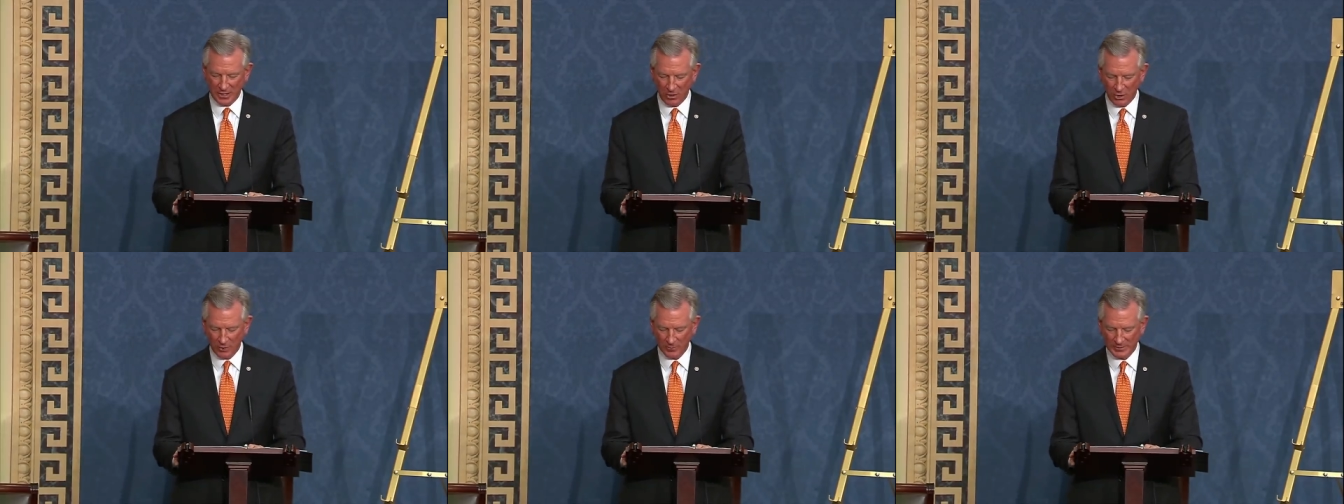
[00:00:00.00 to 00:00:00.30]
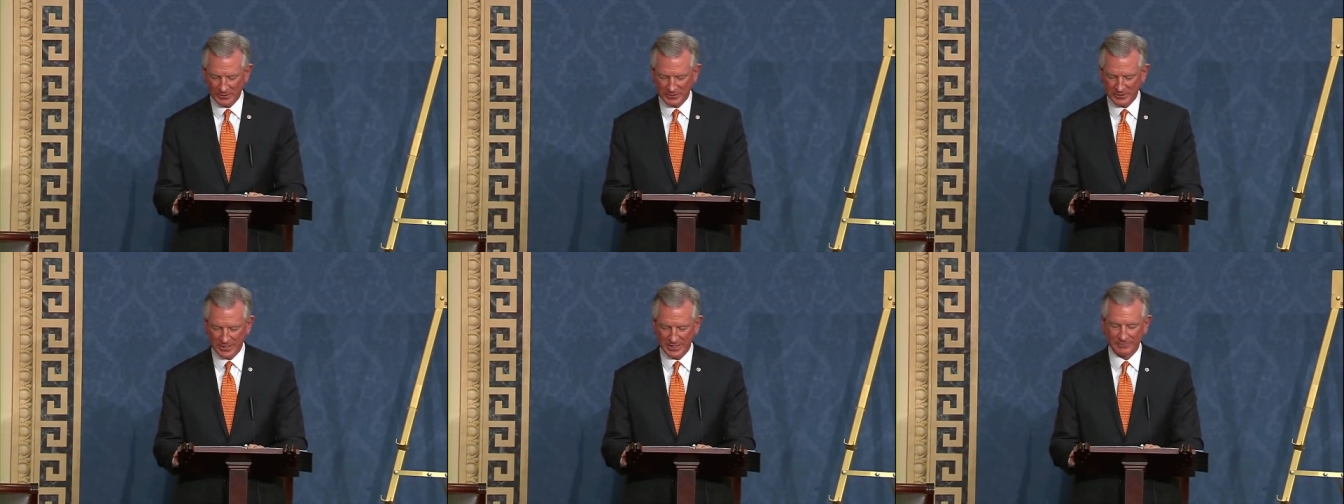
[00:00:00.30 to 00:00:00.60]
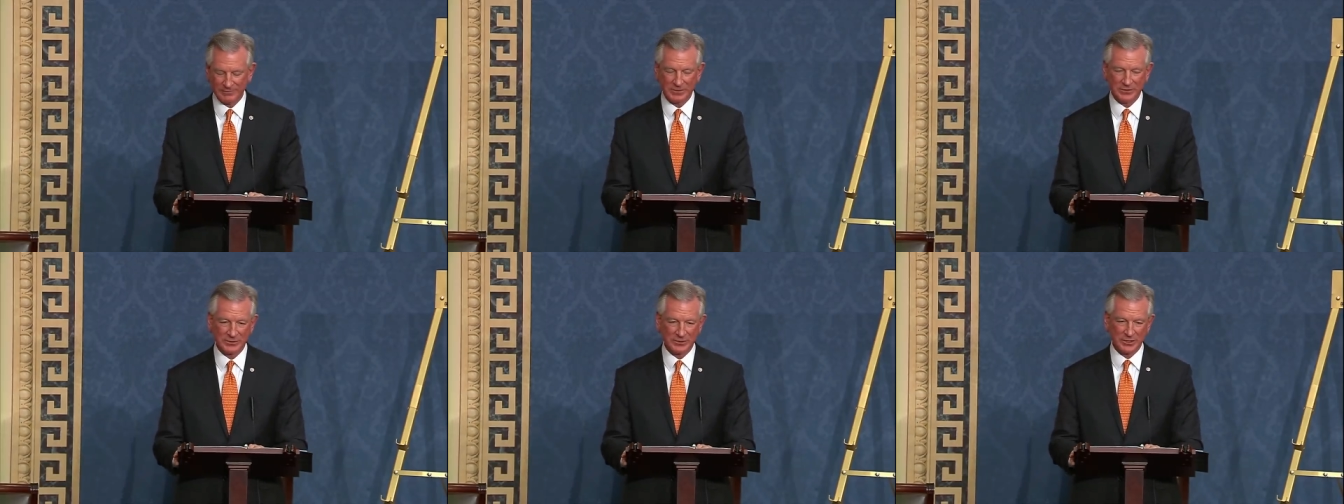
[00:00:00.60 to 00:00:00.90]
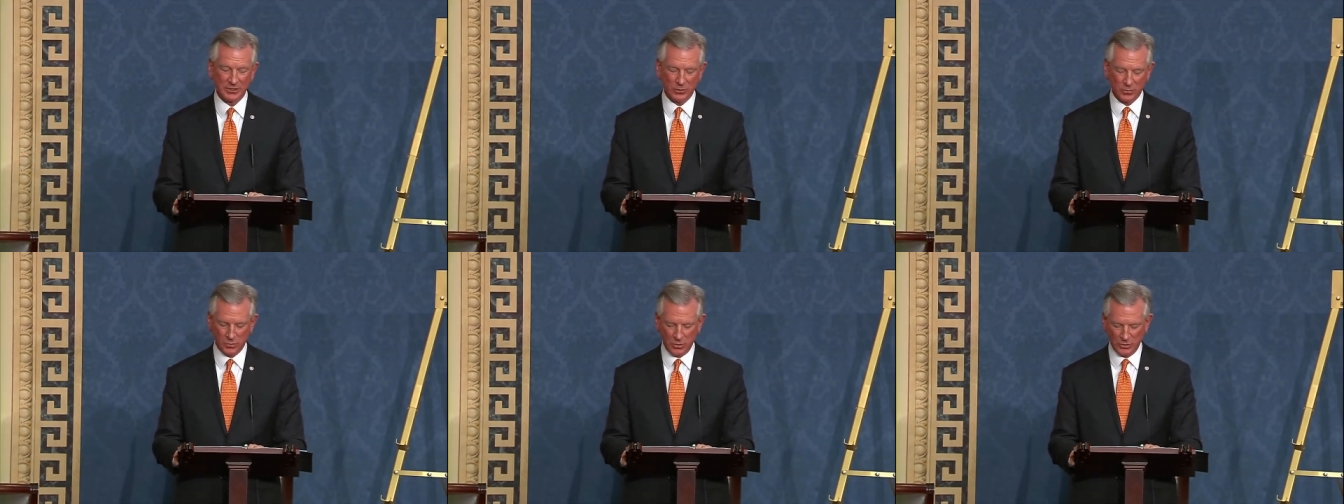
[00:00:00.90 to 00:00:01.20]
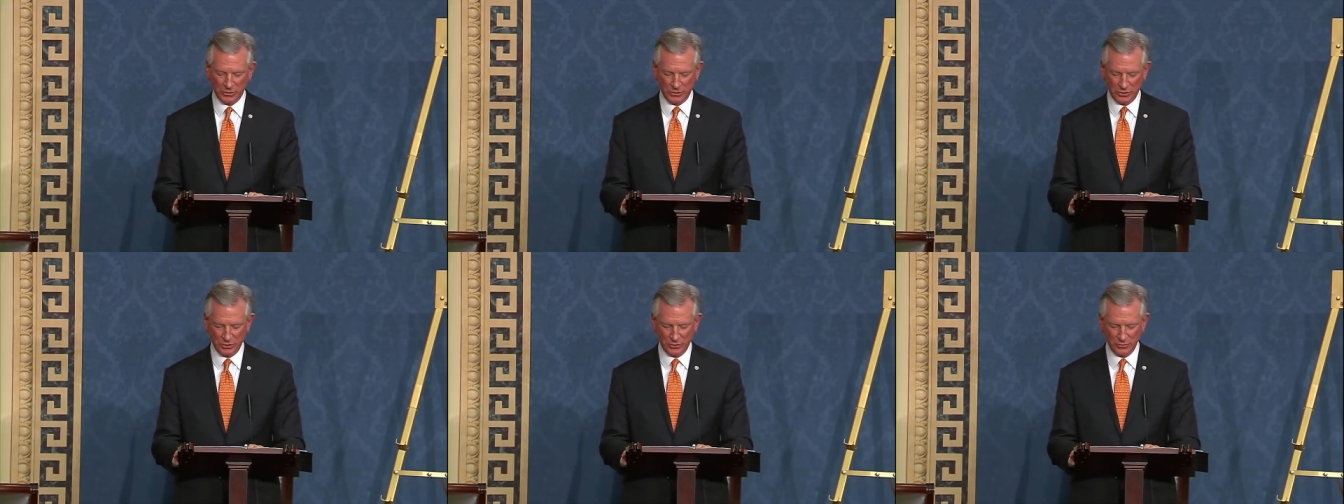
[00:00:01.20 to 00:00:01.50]
Army Safety Center will
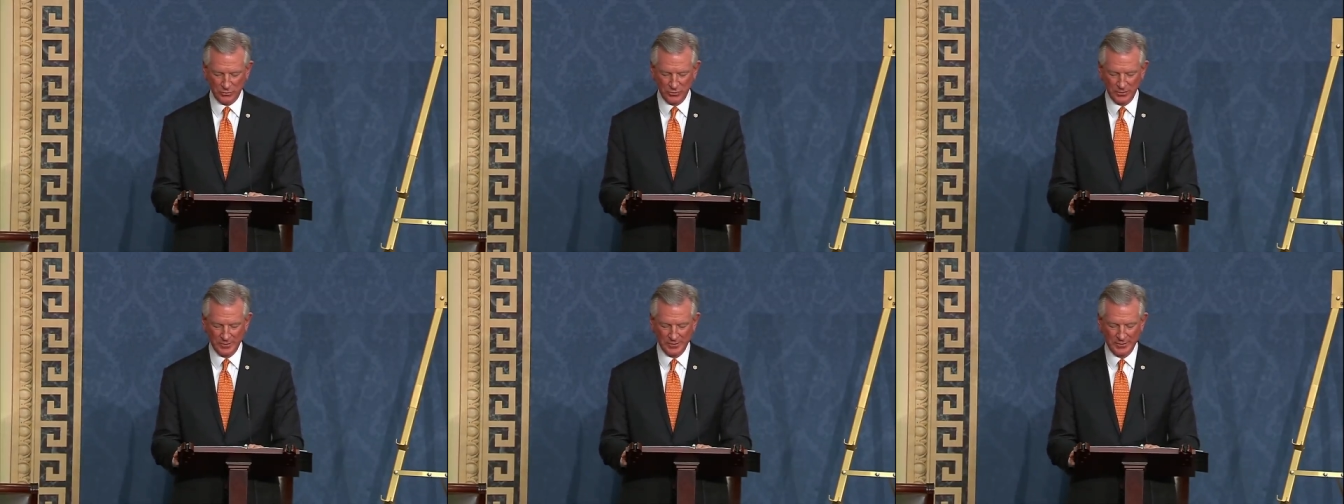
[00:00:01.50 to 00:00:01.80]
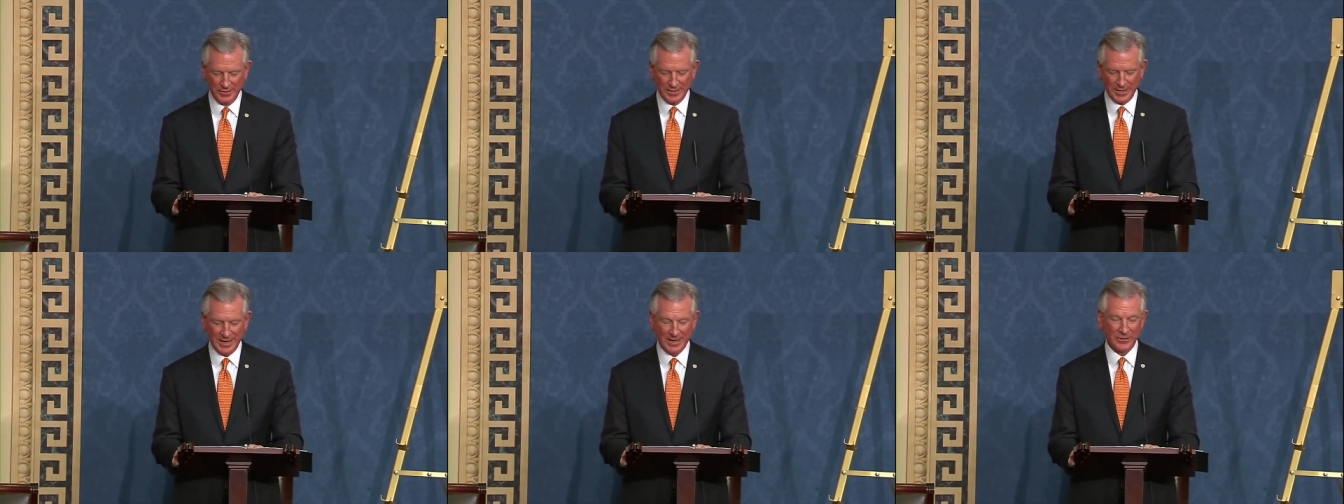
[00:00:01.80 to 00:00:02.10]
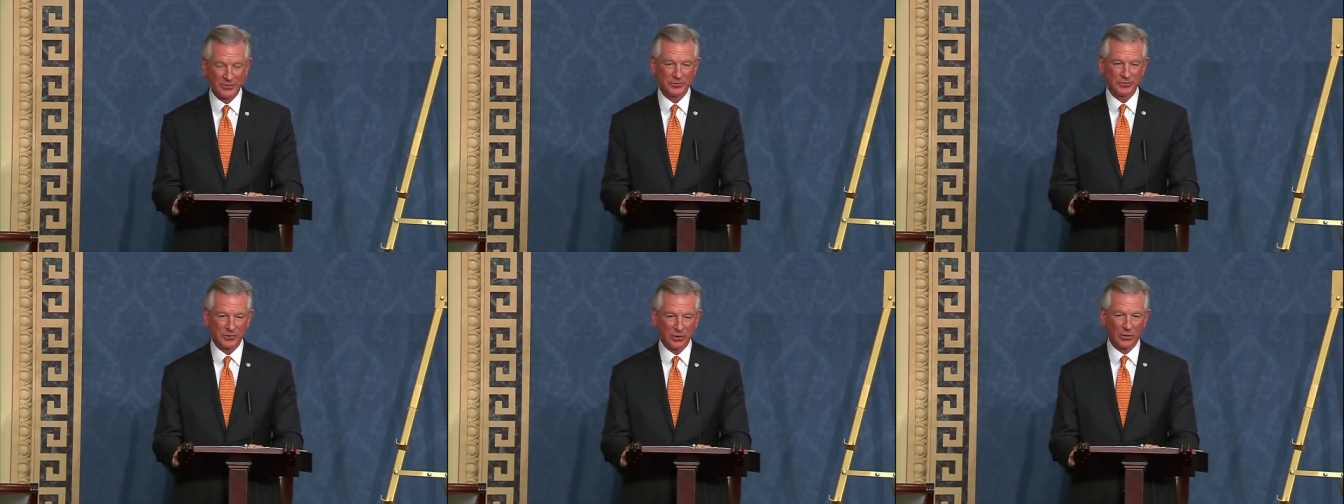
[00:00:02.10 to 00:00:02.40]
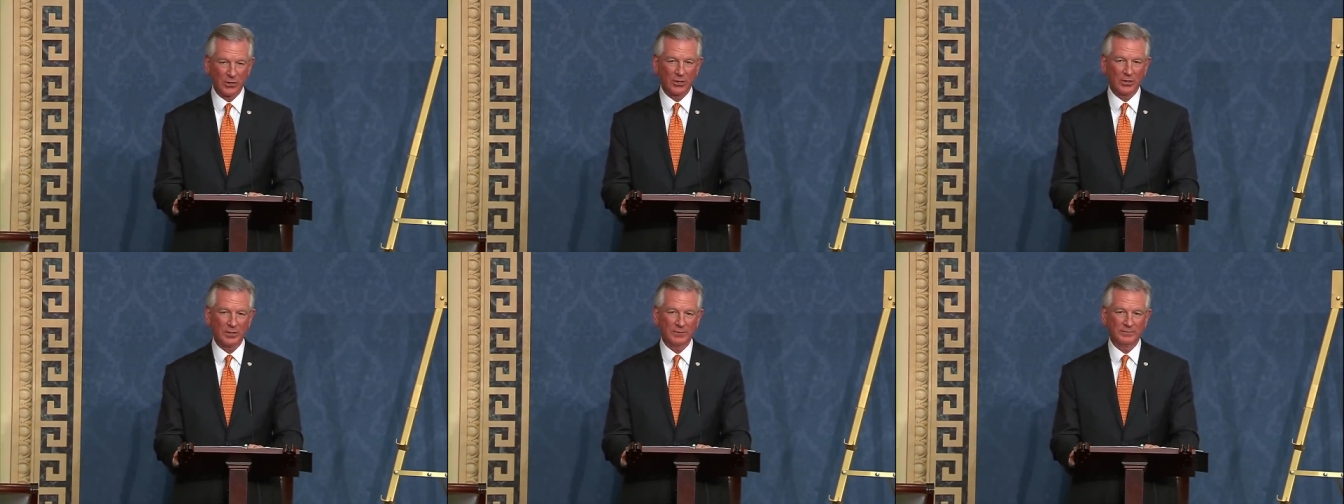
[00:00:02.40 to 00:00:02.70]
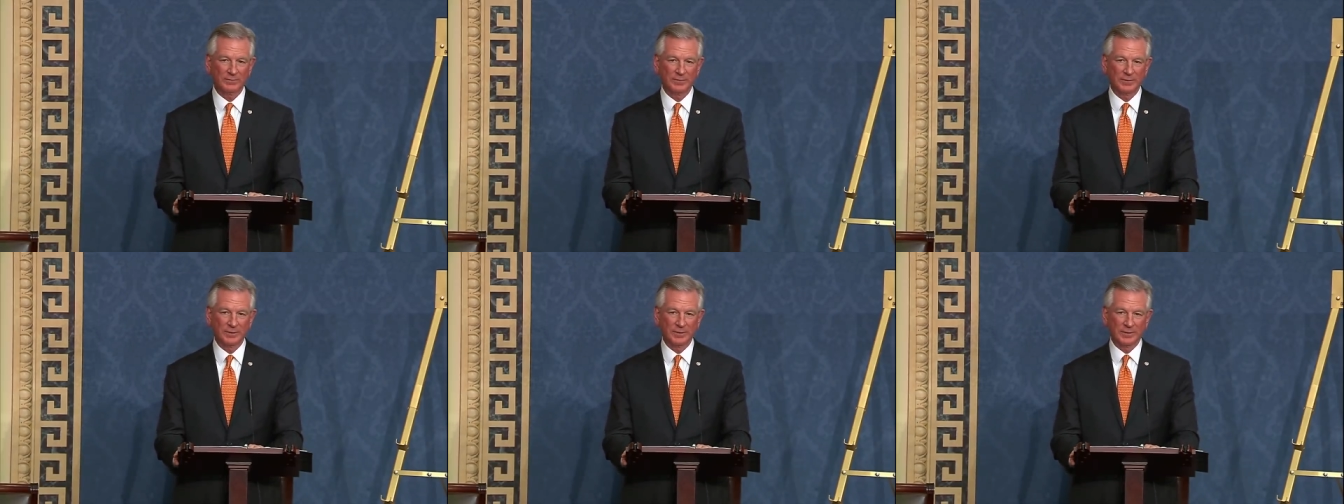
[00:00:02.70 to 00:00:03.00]
do a thorough
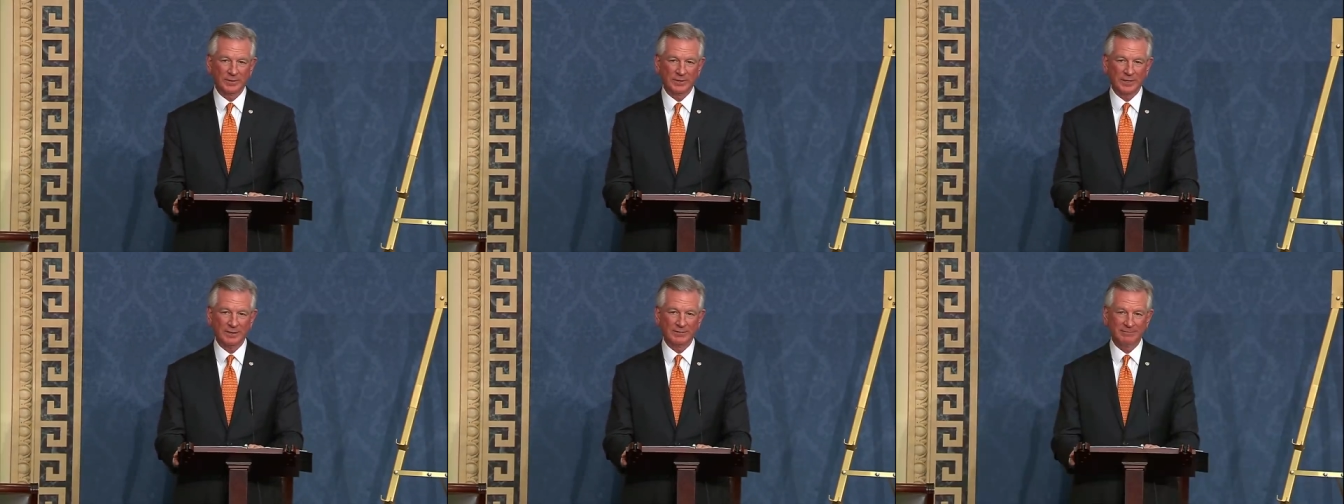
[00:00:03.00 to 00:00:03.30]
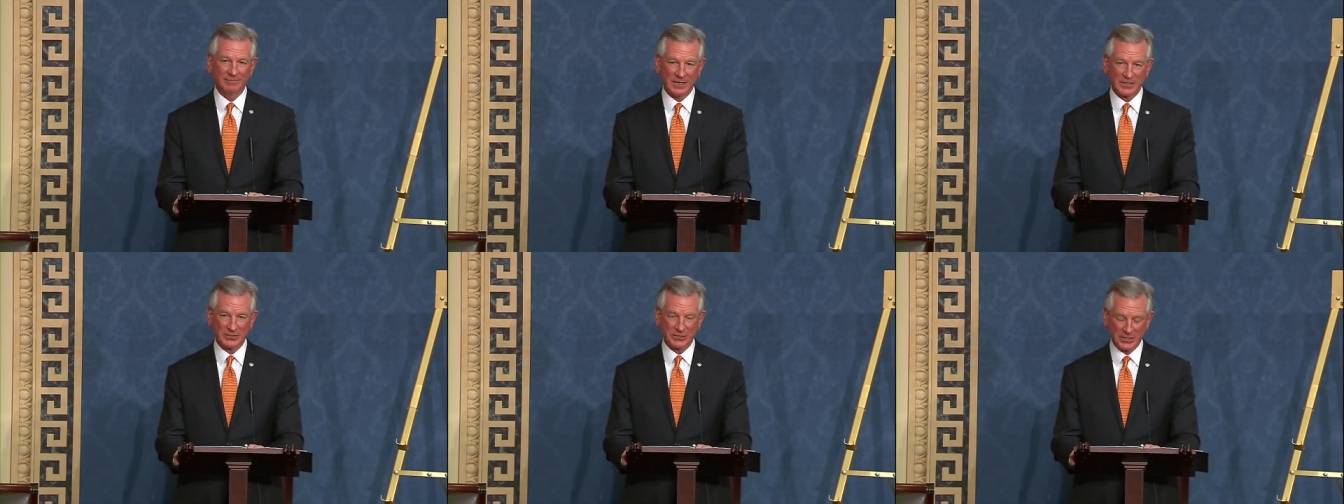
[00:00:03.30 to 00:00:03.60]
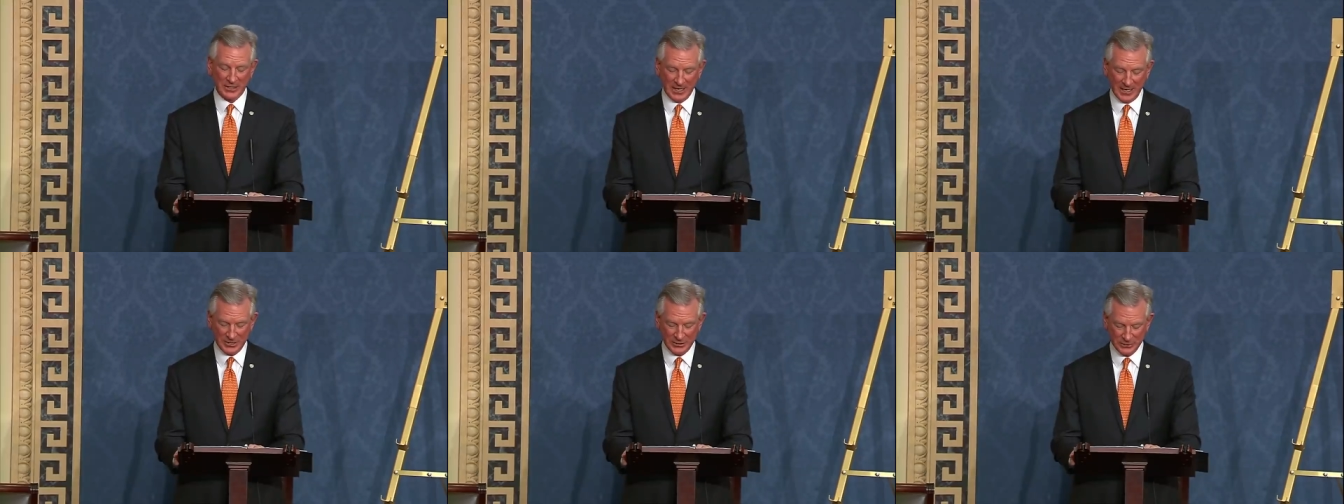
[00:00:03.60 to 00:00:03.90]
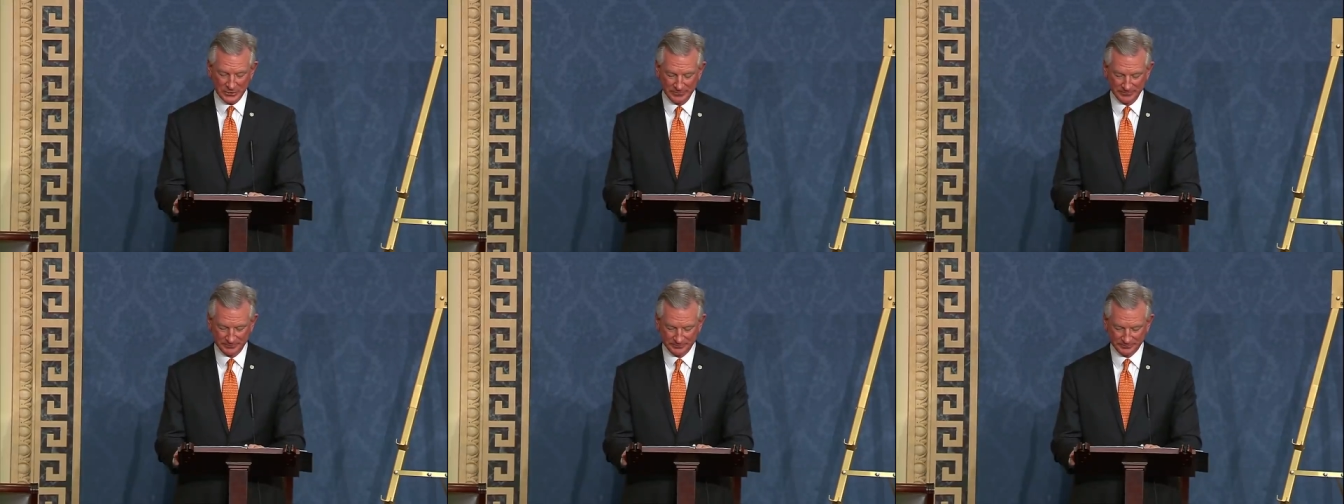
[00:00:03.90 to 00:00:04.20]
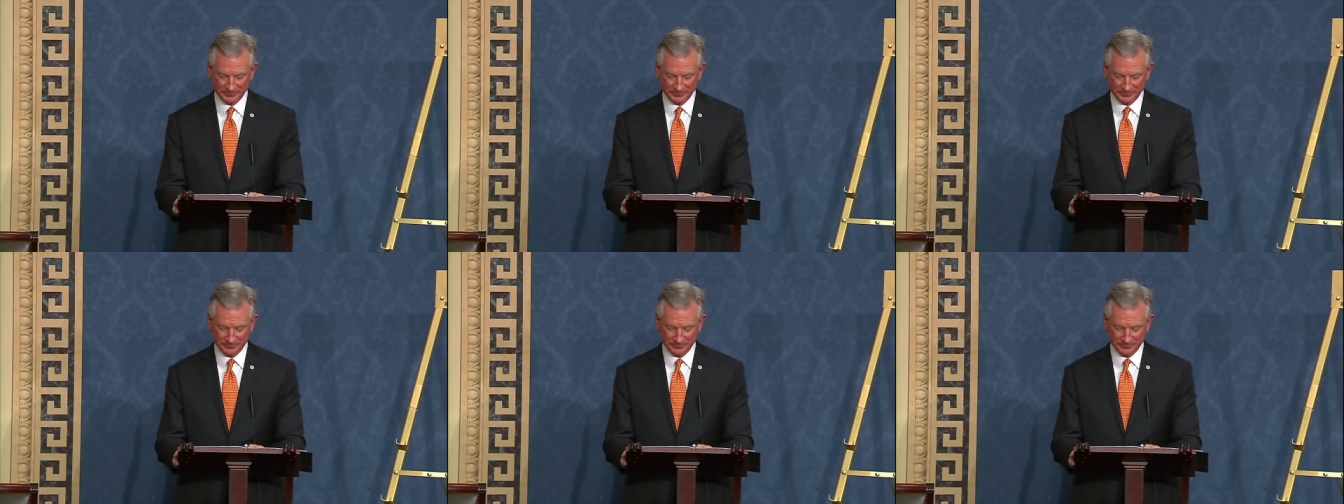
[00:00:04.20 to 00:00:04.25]
investigation